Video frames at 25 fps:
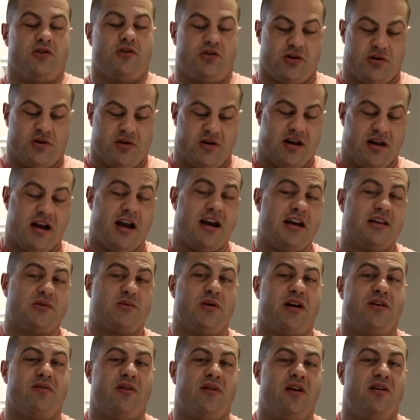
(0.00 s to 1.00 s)
show you guys
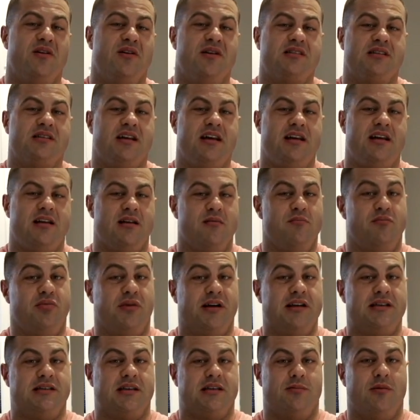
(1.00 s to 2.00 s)
what everything looks like,
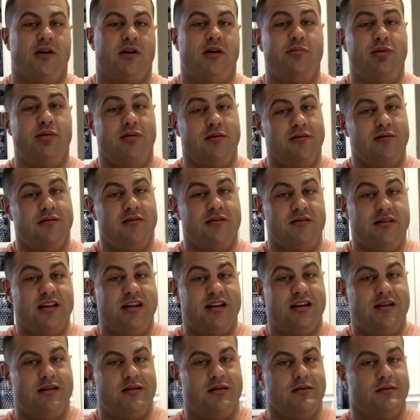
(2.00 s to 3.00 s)
plate some up, and
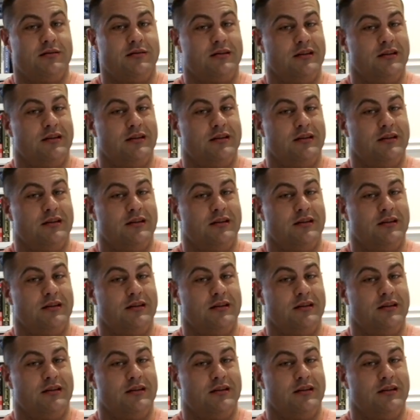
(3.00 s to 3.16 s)
then eat.